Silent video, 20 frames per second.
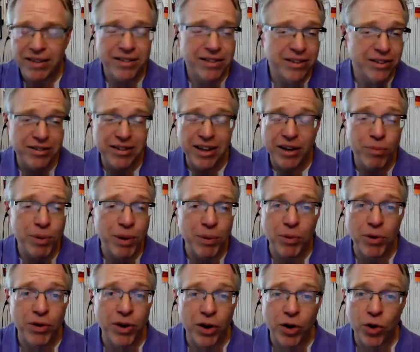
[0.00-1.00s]
Just give
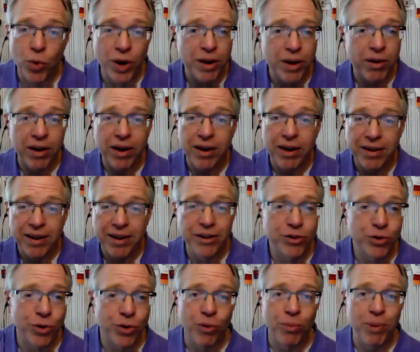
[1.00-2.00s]
people a quick
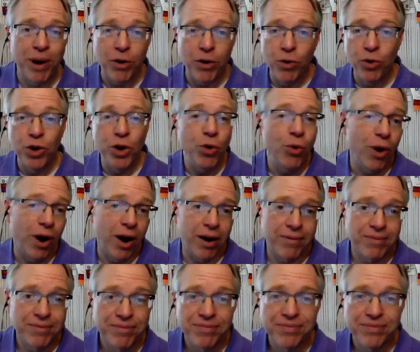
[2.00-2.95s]
intro about who you are.